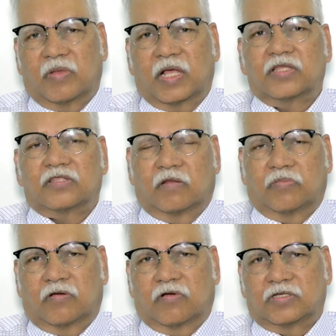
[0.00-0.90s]

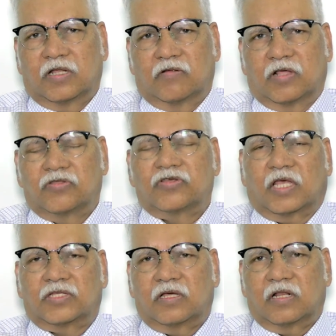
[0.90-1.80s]
brachytherapy was done
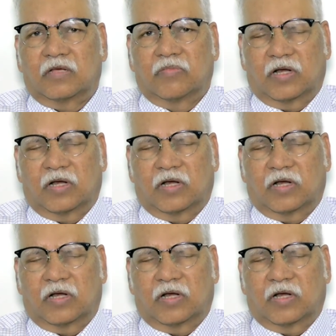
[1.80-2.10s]
enthusiastically,